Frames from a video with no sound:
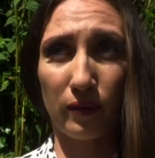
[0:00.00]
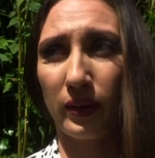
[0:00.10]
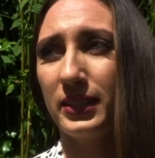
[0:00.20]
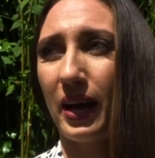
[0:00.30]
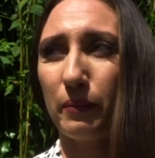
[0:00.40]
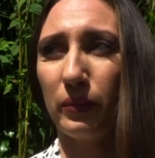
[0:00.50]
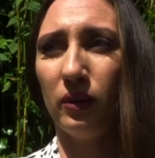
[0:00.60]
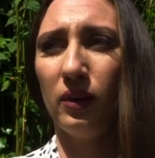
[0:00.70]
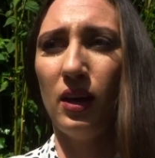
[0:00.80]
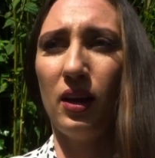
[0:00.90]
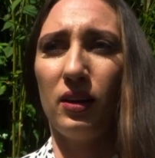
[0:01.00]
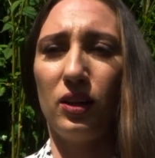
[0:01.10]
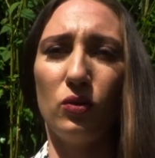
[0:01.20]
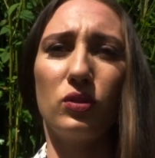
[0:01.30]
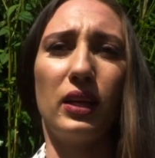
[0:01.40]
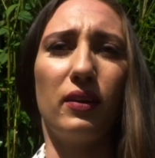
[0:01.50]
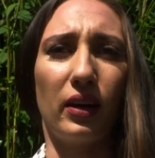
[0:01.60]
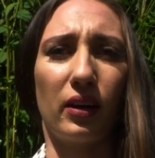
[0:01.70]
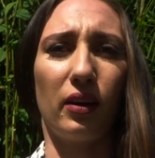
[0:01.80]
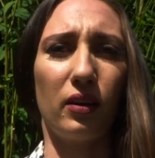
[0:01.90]
For example, usually if
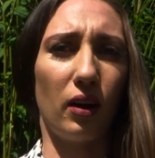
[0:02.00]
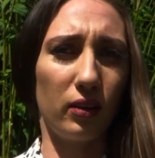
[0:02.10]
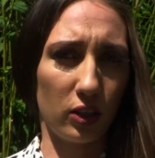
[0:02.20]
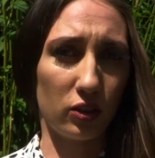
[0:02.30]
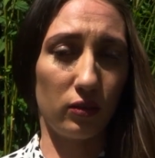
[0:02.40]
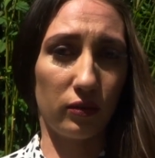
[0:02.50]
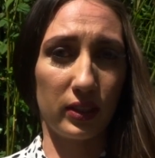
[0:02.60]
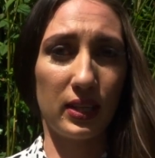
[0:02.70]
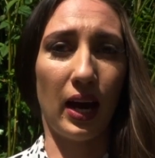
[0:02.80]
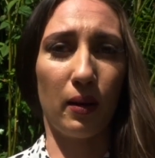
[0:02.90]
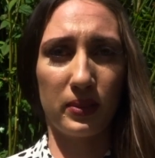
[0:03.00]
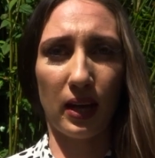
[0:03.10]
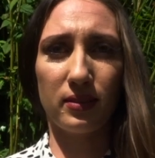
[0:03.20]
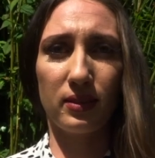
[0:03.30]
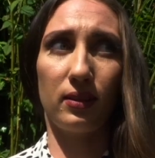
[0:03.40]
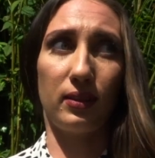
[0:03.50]
they're gonna audition for tap dancing,